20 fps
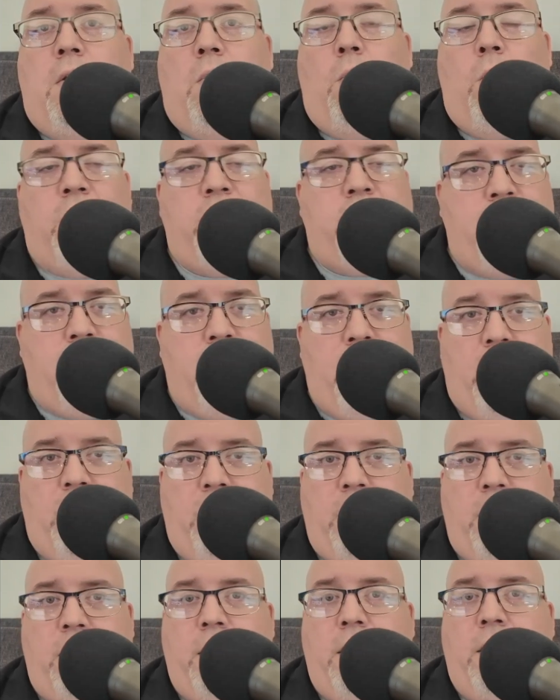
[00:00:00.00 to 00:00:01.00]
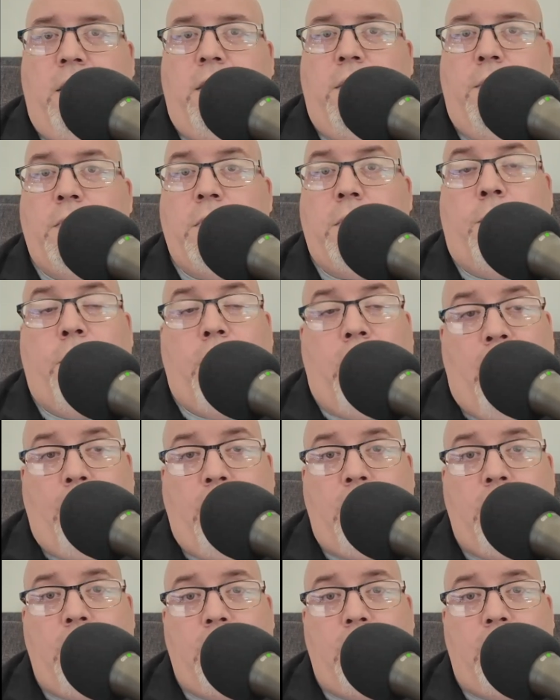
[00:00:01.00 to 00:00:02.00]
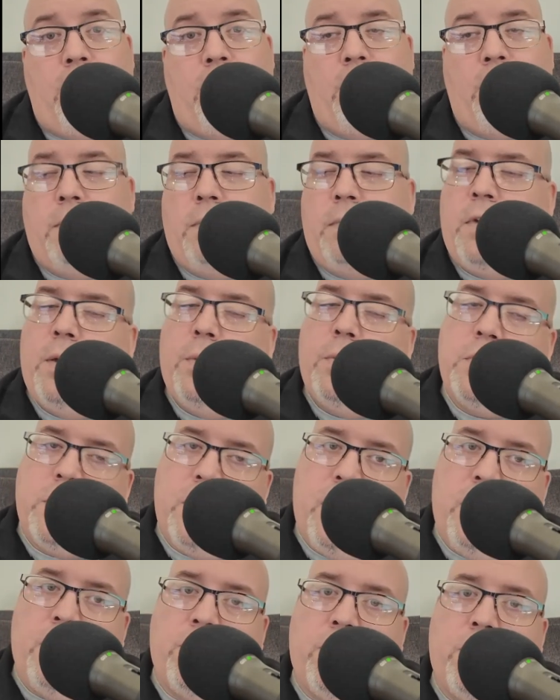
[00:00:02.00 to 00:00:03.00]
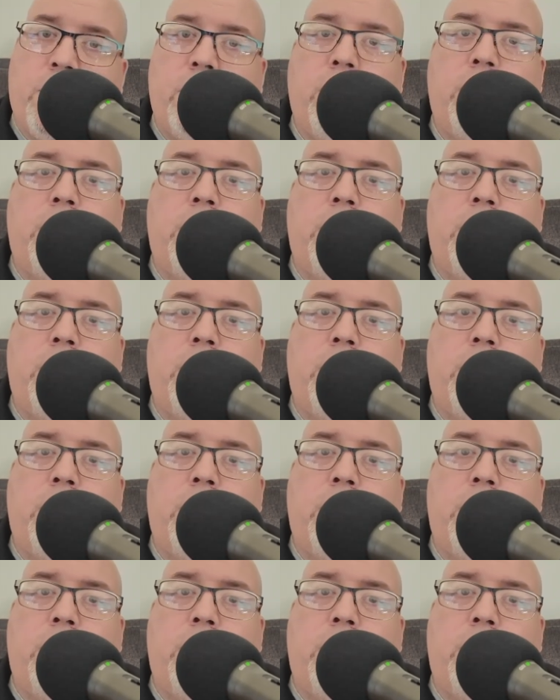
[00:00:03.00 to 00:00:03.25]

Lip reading: Once again, there was a problem, there was an answer.